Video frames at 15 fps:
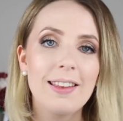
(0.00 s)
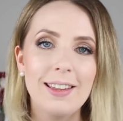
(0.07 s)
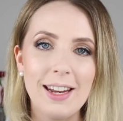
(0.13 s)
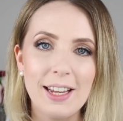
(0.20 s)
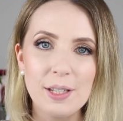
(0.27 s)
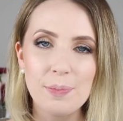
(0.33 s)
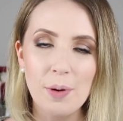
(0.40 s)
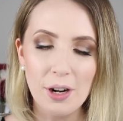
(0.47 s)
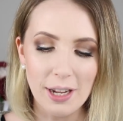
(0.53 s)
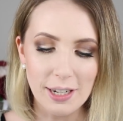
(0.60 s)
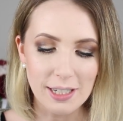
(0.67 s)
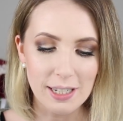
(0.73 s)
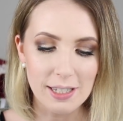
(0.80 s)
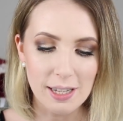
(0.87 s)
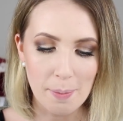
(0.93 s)
The next
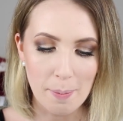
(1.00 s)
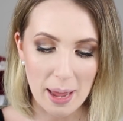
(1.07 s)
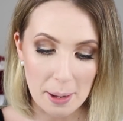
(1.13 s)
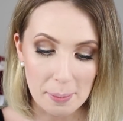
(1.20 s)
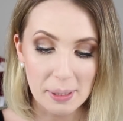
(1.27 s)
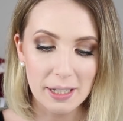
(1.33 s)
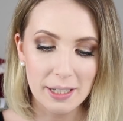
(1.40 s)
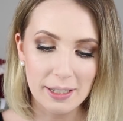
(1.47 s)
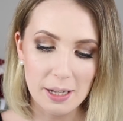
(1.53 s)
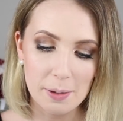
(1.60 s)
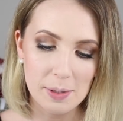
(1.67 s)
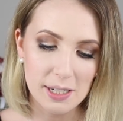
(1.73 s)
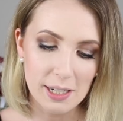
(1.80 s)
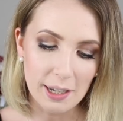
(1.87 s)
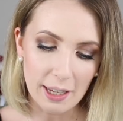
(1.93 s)
product is a Maybelline
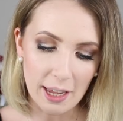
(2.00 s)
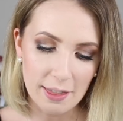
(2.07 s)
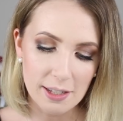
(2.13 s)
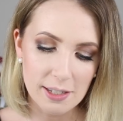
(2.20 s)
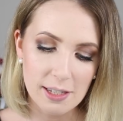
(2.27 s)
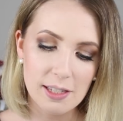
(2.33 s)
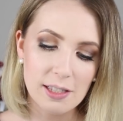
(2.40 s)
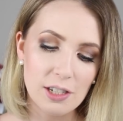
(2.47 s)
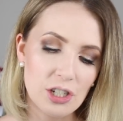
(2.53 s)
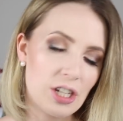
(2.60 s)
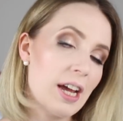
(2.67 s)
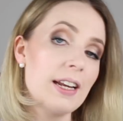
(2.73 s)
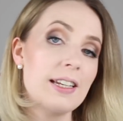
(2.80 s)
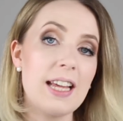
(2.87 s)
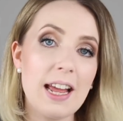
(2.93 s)
lipstick, and this is in the
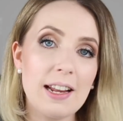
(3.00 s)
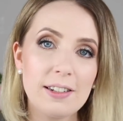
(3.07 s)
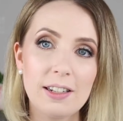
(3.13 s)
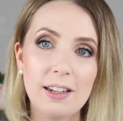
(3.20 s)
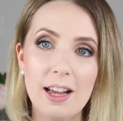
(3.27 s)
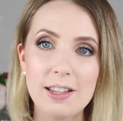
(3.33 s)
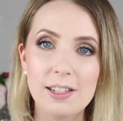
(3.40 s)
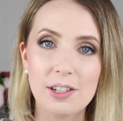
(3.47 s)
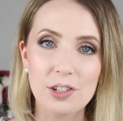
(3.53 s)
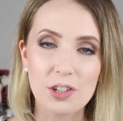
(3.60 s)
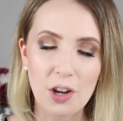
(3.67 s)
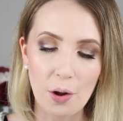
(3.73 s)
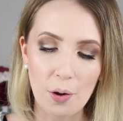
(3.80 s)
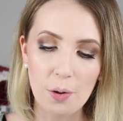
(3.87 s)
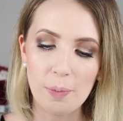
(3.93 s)
shade Tantalizing
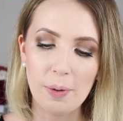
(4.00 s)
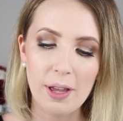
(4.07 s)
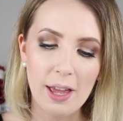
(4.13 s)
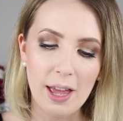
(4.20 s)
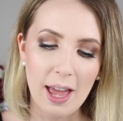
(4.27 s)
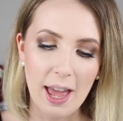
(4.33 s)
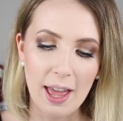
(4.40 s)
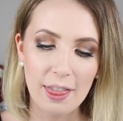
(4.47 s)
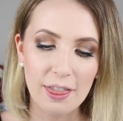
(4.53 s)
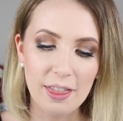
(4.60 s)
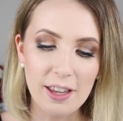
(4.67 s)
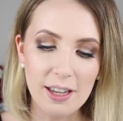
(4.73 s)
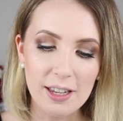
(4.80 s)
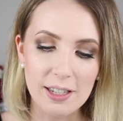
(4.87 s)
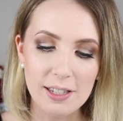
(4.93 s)
Taupe. And
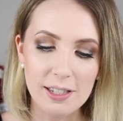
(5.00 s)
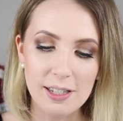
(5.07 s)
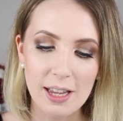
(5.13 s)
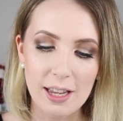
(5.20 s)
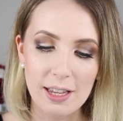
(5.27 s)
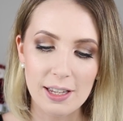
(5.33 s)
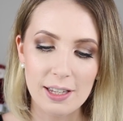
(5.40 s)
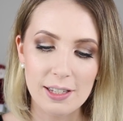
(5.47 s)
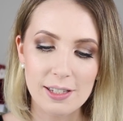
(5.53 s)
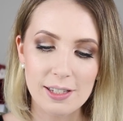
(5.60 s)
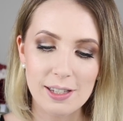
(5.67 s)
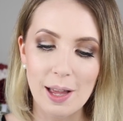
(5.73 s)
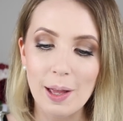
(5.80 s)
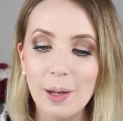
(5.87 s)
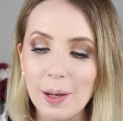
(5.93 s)
this
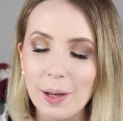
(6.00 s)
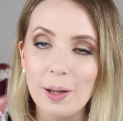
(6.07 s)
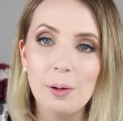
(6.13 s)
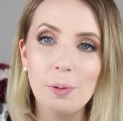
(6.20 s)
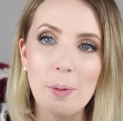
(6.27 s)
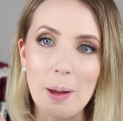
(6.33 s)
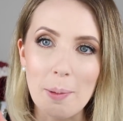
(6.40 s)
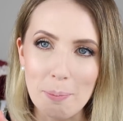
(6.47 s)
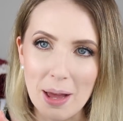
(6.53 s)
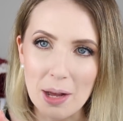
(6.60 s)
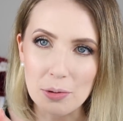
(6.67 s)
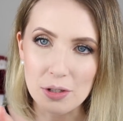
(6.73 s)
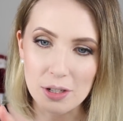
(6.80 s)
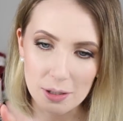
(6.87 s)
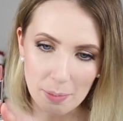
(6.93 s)
is a little bit
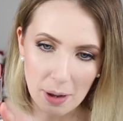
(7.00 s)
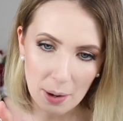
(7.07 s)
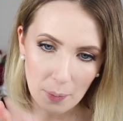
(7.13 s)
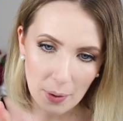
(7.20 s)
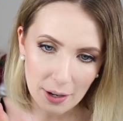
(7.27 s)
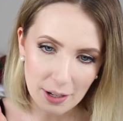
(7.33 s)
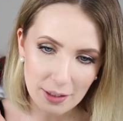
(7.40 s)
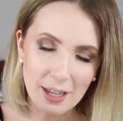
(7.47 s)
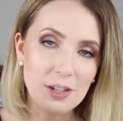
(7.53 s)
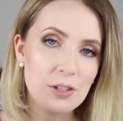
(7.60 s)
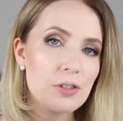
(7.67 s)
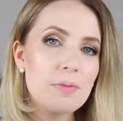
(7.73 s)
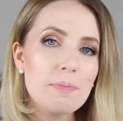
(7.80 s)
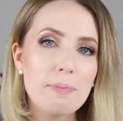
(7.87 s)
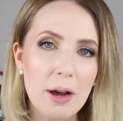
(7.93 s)
melted, my one. They
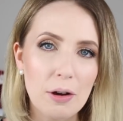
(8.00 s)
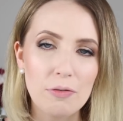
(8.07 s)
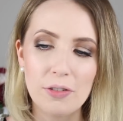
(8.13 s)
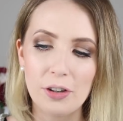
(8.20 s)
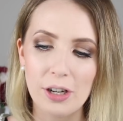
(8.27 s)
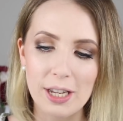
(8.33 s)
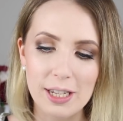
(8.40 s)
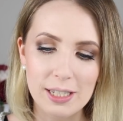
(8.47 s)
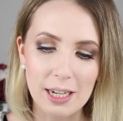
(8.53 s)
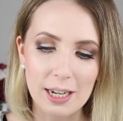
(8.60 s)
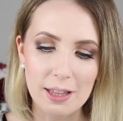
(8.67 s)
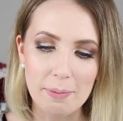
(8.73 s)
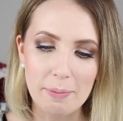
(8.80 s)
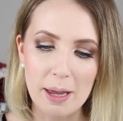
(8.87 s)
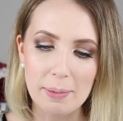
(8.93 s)
do melt very
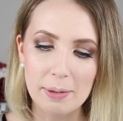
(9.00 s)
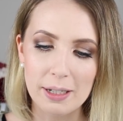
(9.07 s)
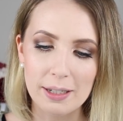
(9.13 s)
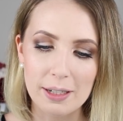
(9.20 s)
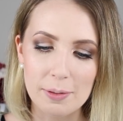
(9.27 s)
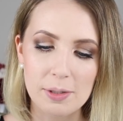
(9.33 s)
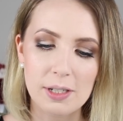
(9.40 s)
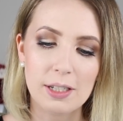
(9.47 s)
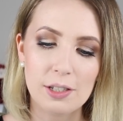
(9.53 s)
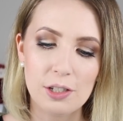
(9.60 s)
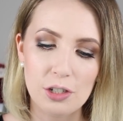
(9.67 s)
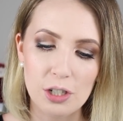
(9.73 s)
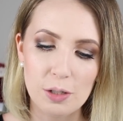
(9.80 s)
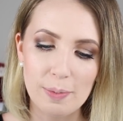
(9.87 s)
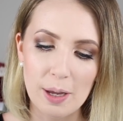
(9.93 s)
easily, the Maybelline lipsticks,
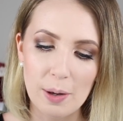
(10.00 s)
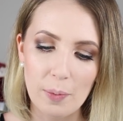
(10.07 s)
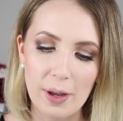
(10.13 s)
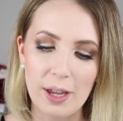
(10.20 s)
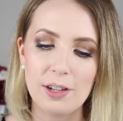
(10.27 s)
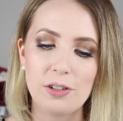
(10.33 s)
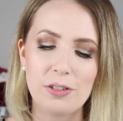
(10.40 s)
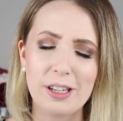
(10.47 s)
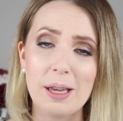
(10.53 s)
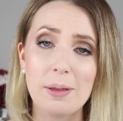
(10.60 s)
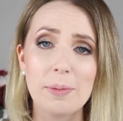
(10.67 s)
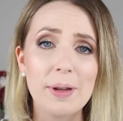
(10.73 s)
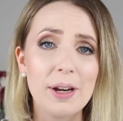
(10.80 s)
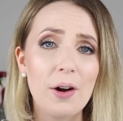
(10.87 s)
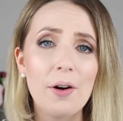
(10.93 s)
so just be aware, don't
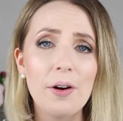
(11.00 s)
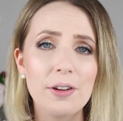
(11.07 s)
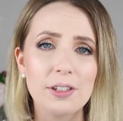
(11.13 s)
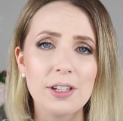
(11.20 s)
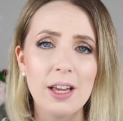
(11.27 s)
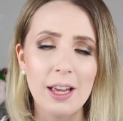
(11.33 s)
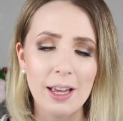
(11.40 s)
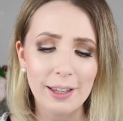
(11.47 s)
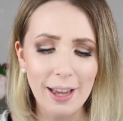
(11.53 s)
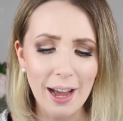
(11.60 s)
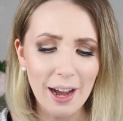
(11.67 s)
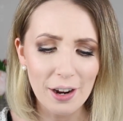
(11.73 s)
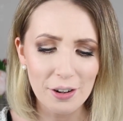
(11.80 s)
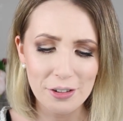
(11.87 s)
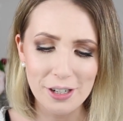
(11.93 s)
keep them in a hot
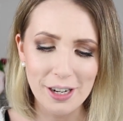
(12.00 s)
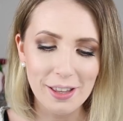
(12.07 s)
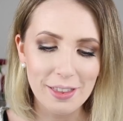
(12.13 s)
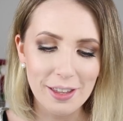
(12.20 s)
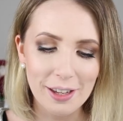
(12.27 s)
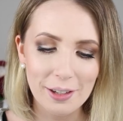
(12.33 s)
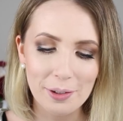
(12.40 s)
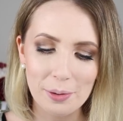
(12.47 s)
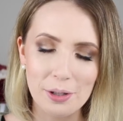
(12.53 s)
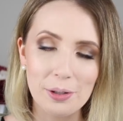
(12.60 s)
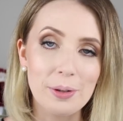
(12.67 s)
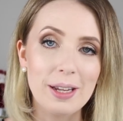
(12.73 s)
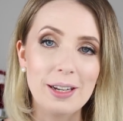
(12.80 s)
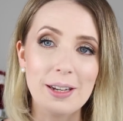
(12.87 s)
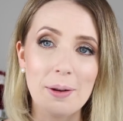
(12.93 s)
car or anything, or
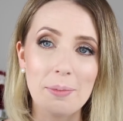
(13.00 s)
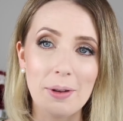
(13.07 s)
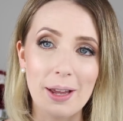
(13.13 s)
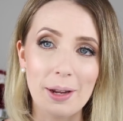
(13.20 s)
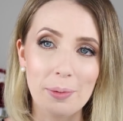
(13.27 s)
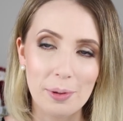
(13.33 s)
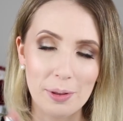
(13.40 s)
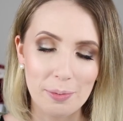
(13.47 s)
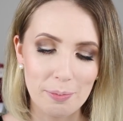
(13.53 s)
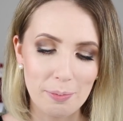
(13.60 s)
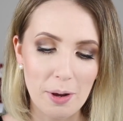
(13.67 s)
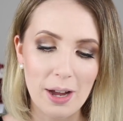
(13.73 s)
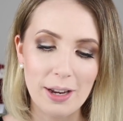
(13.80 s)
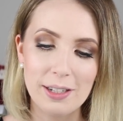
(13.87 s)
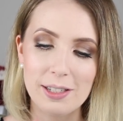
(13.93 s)
you'll end up like with
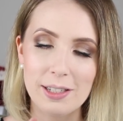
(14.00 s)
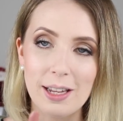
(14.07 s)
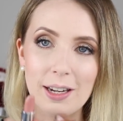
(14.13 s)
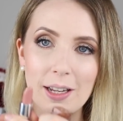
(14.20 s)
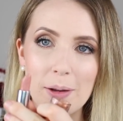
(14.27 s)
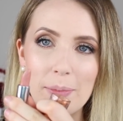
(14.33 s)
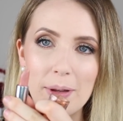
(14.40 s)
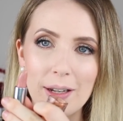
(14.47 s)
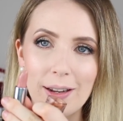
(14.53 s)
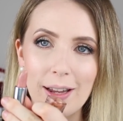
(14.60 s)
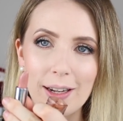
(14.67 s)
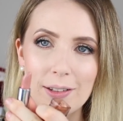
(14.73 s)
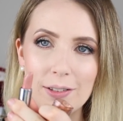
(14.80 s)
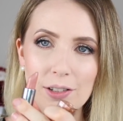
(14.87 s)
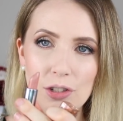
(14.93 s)
mine is getting a bit
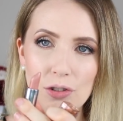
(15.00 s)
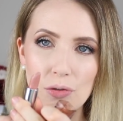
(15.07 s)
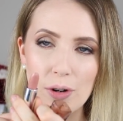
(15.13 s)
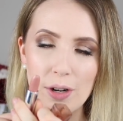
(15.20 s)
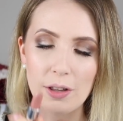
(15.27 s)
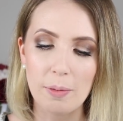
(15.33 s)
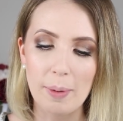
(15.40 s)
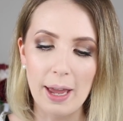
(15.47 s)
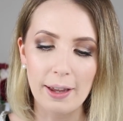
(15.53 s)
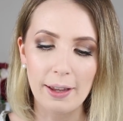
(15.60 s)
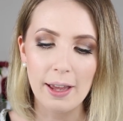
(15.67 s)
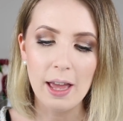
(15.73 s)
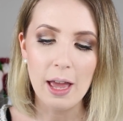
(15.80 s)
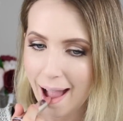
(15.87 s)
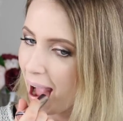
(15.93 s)
like destroyed on the back.